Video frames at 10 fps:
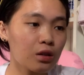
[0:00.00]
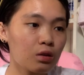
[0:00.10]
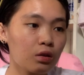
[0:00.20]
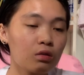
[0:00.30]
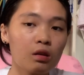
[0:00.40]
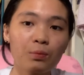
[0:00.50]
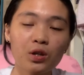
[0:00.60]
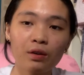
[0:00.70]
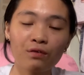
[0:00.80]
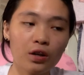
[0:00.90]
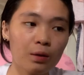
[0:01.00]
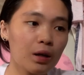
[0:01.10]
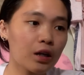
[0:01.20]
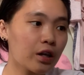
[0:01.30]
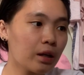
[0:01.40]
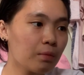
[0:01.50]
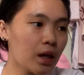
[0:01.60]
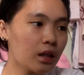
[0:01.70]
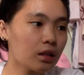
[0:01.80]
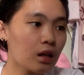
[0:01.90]
So, yung subject-verb
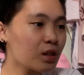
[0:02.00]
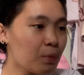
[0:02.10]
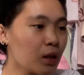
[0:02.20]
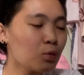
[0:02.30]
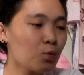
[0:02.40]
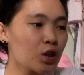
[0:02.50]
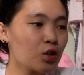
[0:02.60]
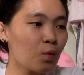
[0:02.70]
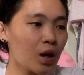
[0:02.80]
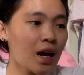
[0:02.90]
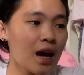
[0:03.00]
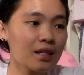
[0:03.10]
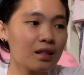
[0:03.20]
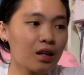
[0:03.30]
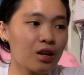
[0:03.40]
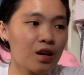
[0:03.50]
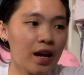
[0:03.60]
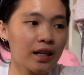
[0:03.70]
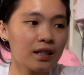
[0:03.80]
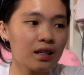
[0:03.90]
agreement, spot which one has the correct